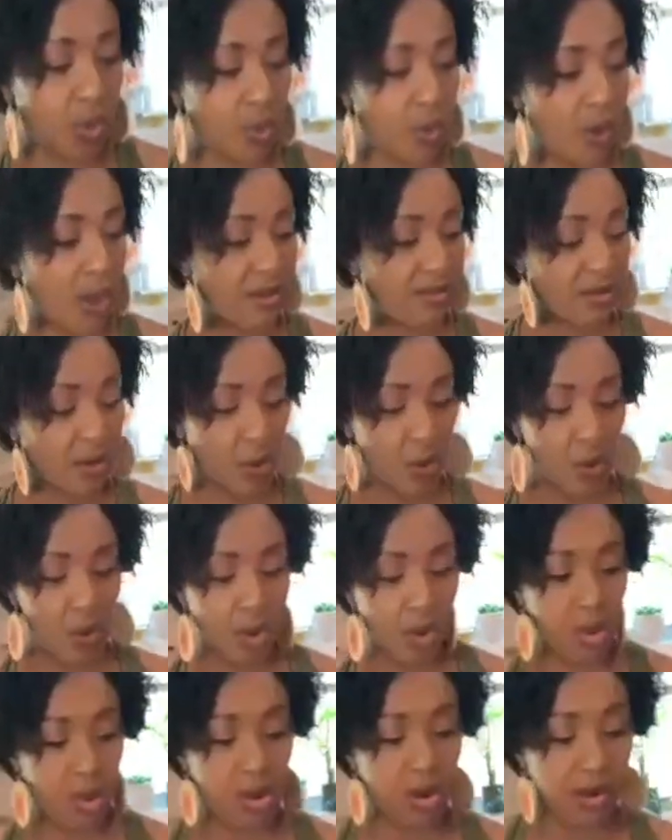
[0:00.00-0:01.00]
don't have a whole
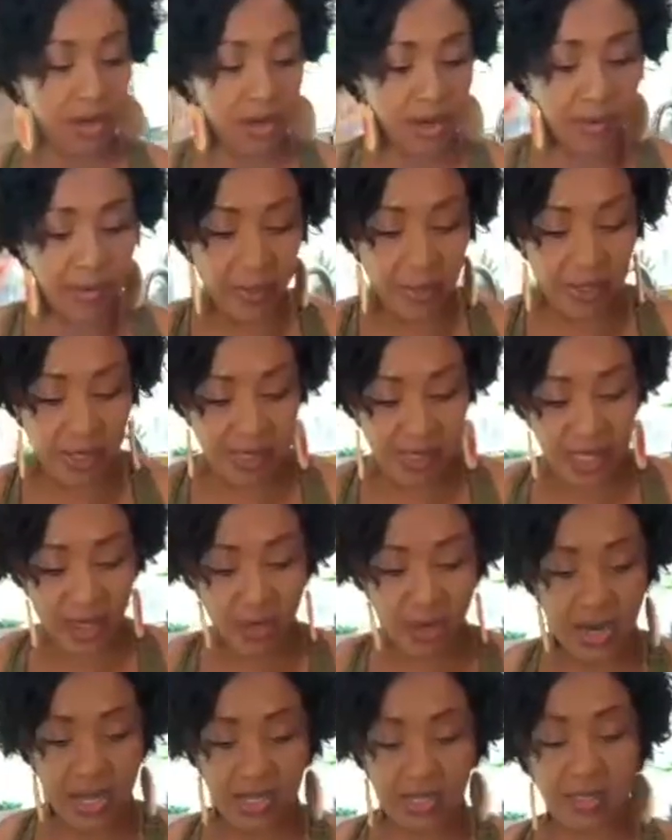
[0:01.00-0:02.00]
corn in the pot, because I
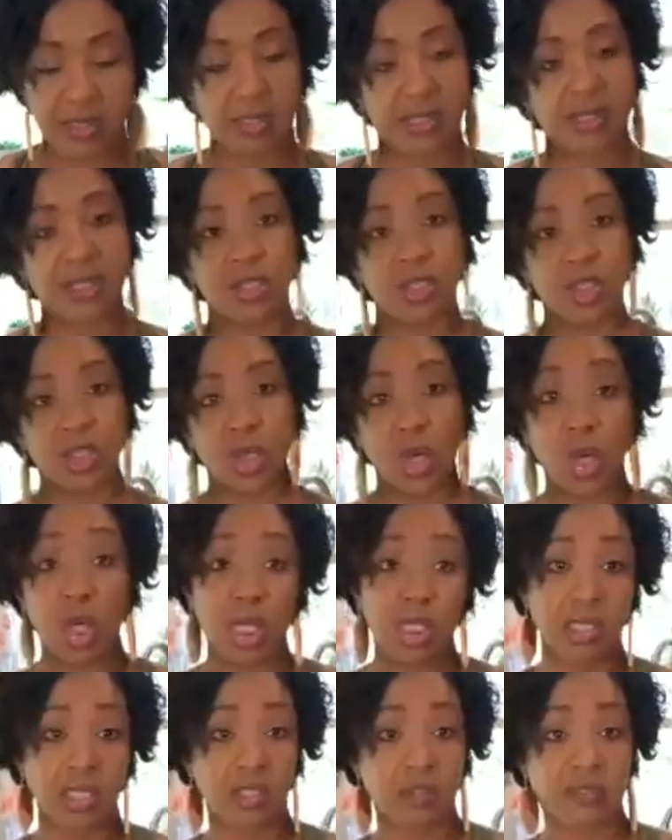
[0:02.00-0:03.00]
don't like to see
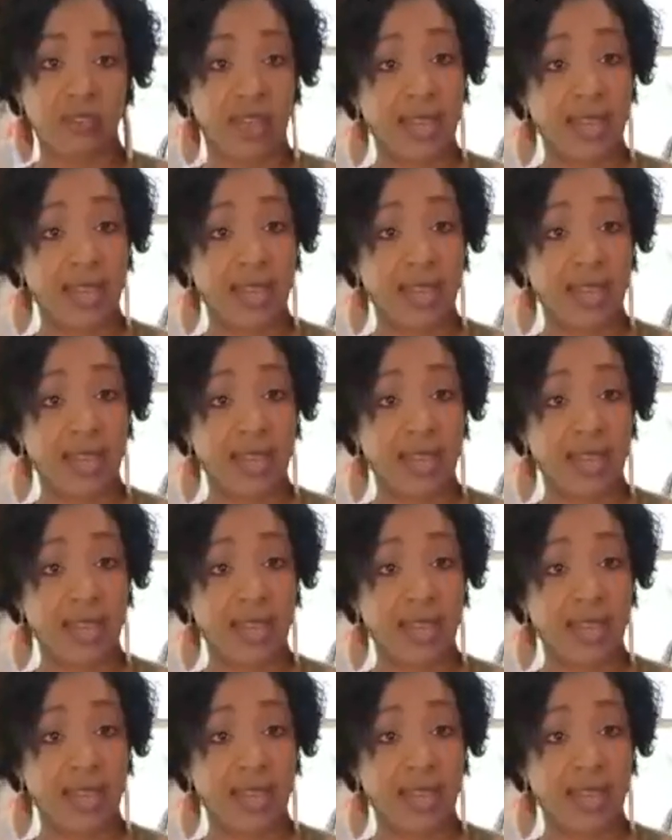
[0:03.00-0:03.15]
junky stuff.